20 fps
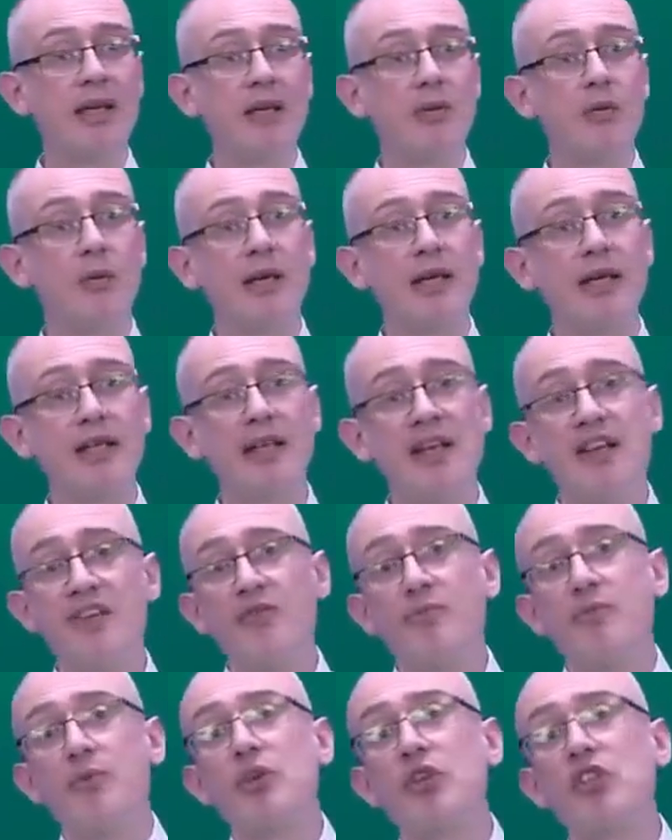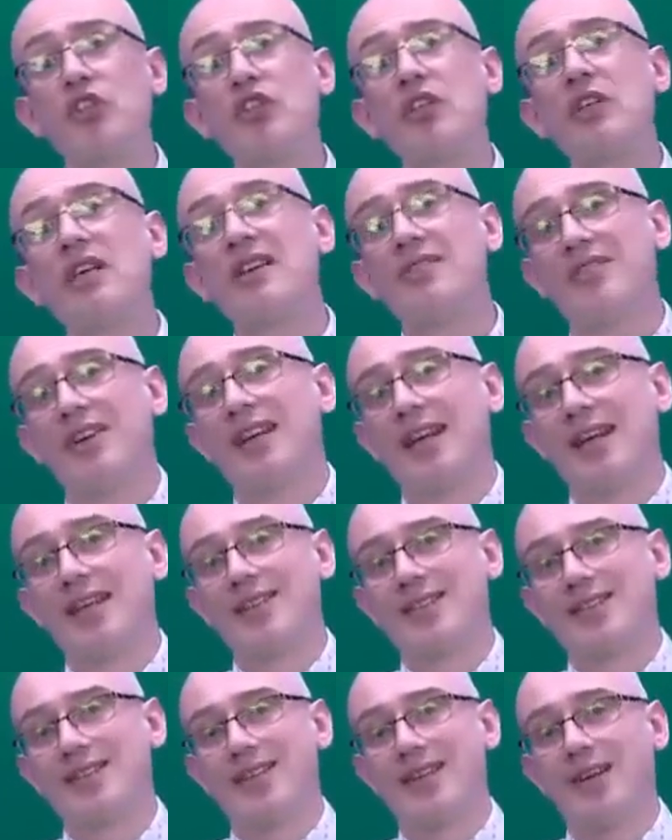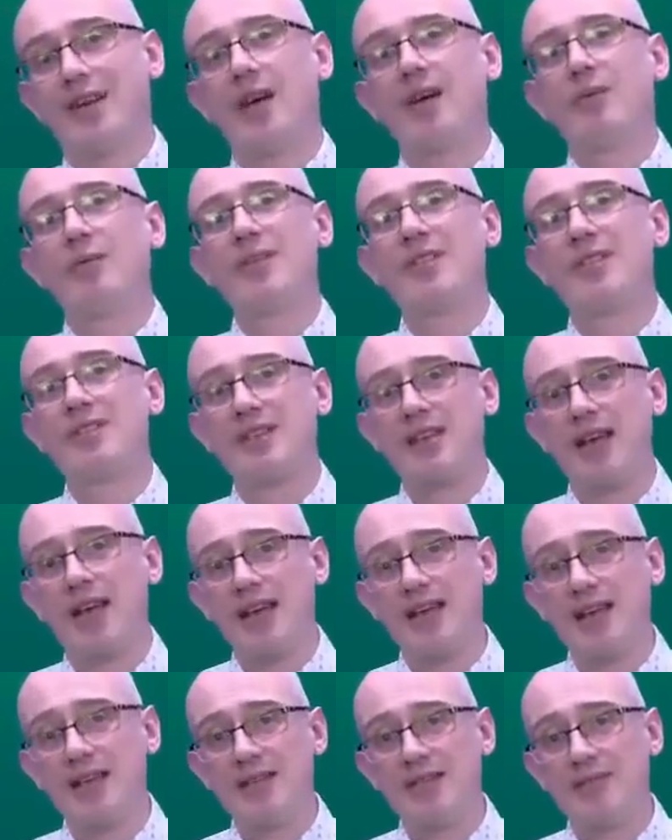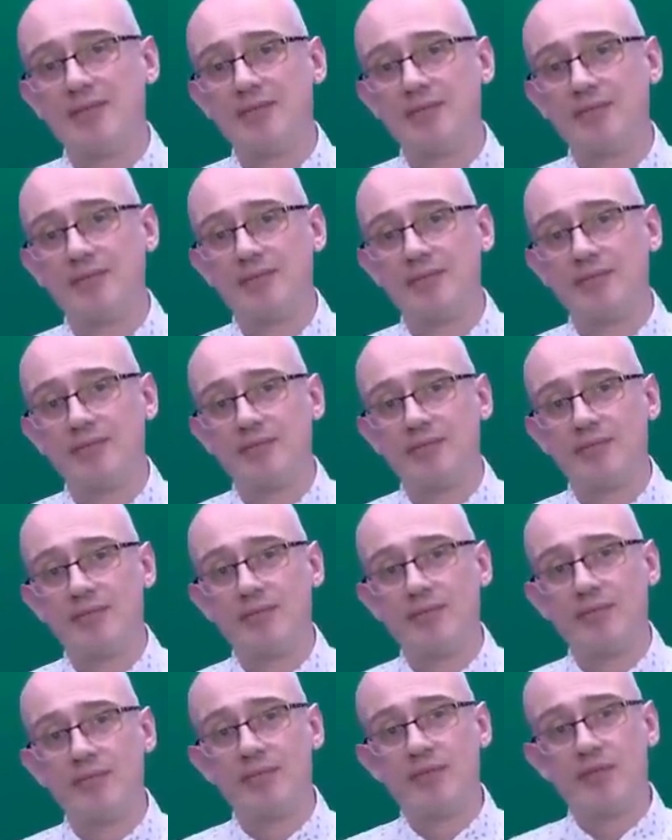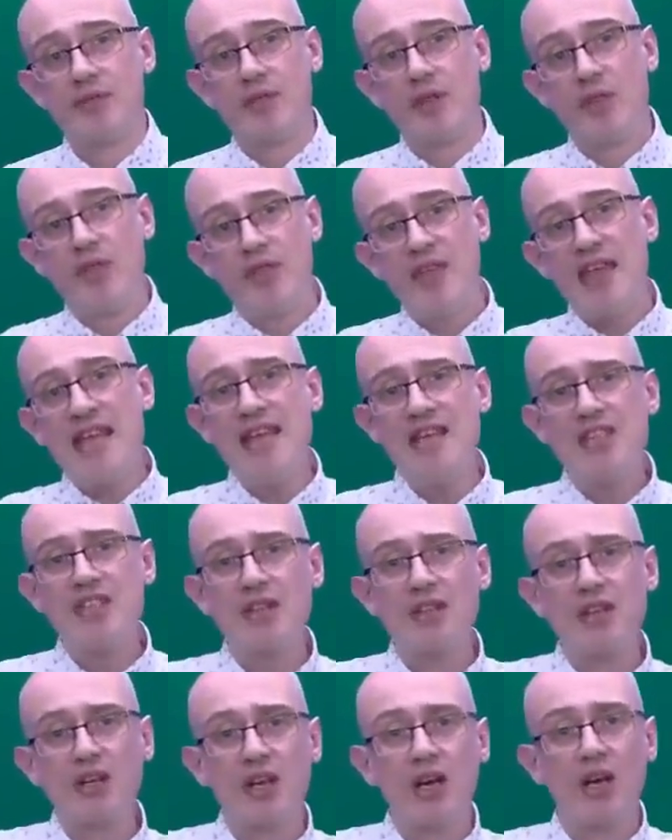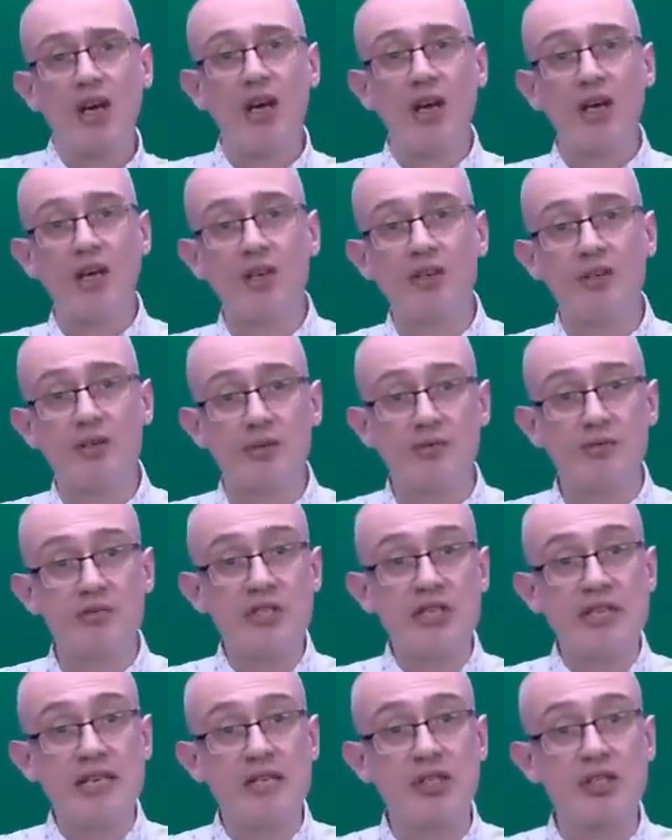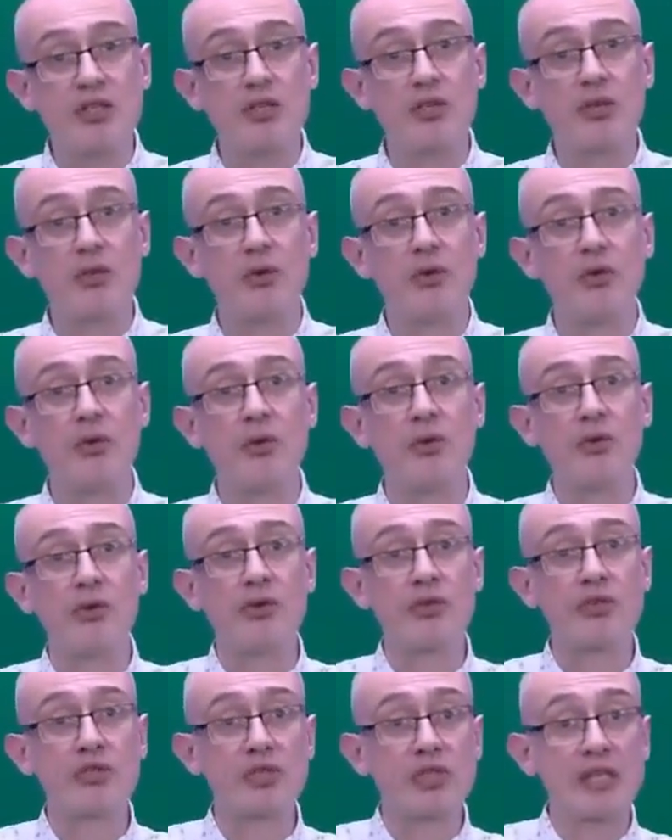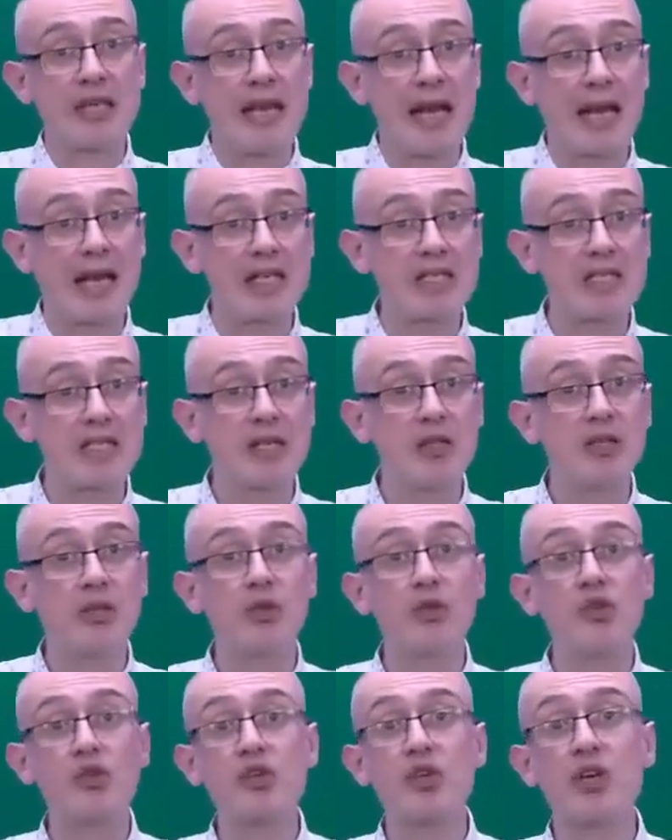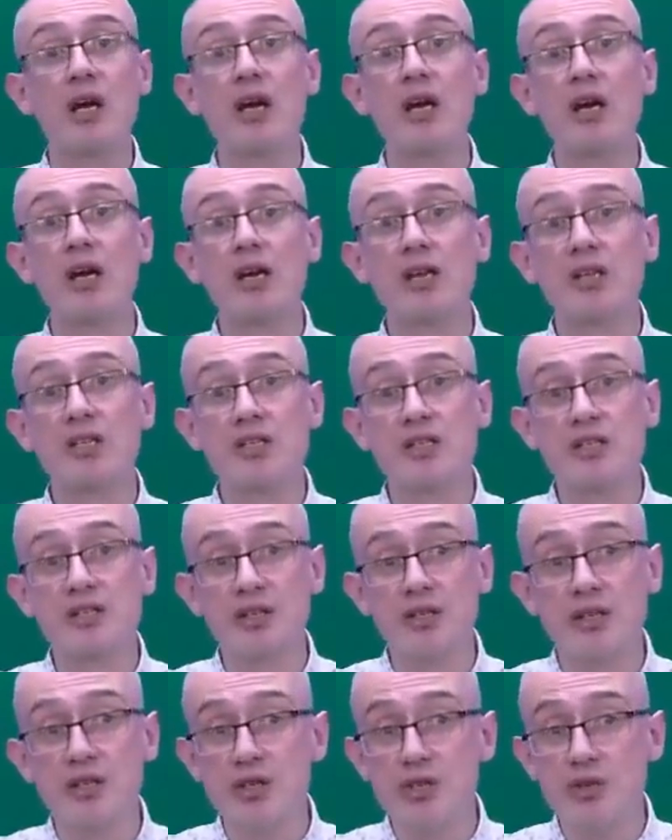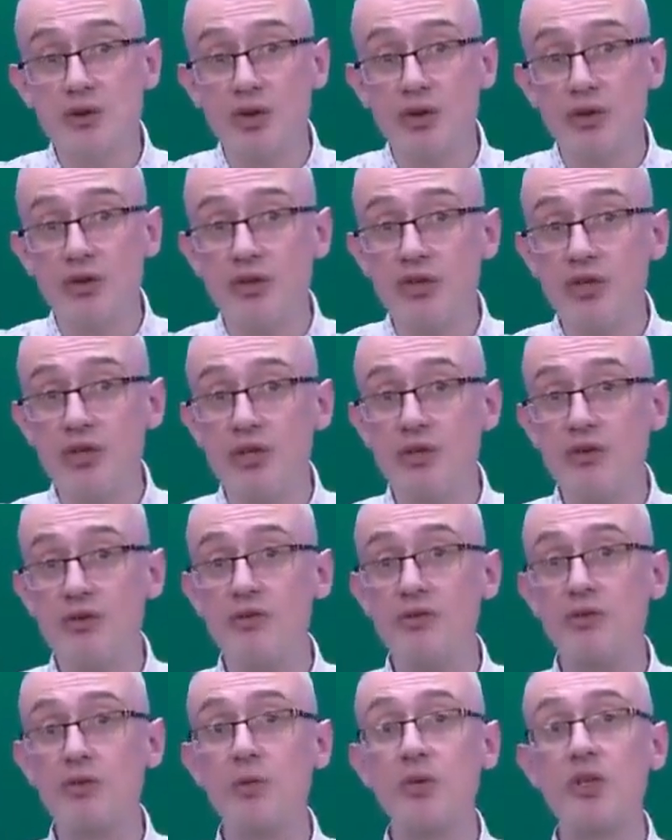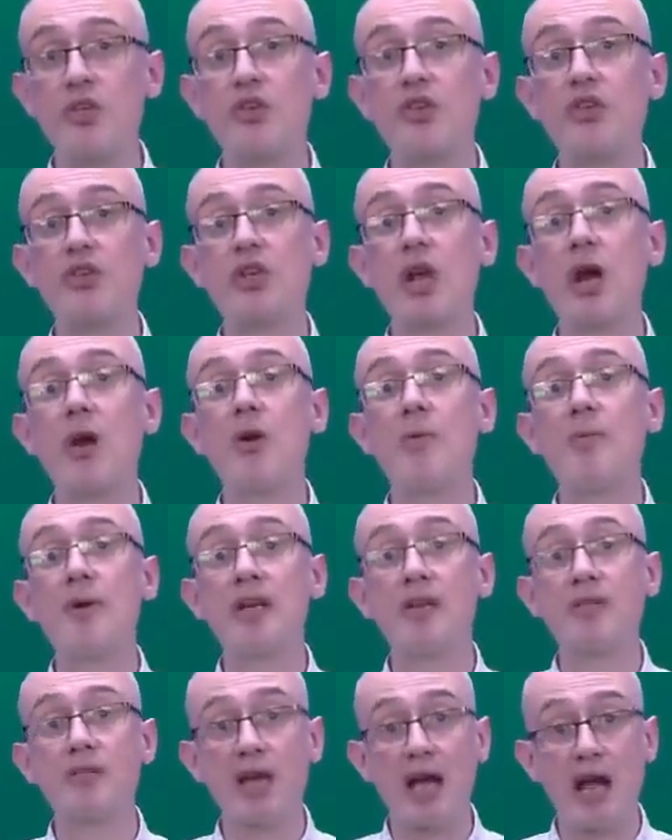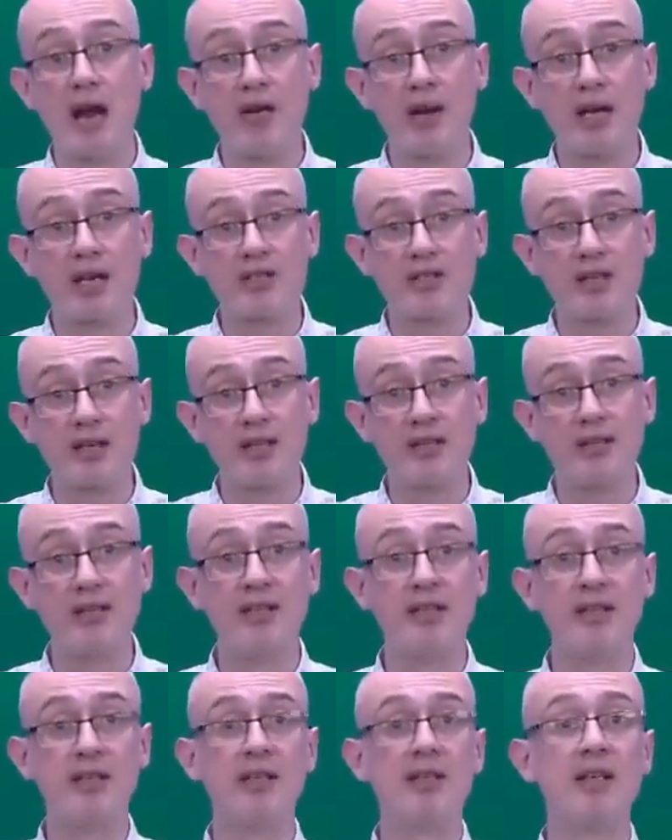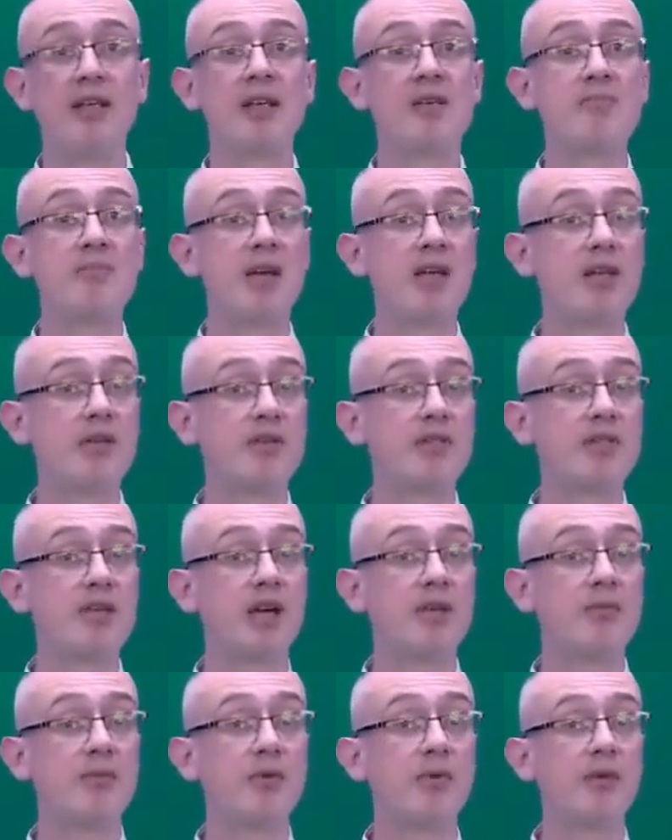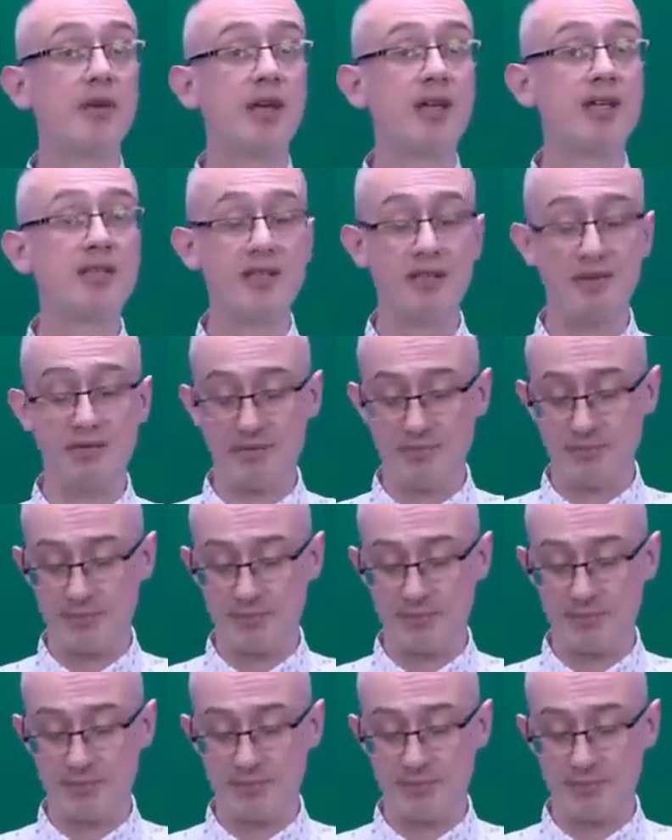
well, if pushed to give an answer, I would say, so these are the kind of discourse, lexical chunks that you can use which show a bit of character, make you sound more native.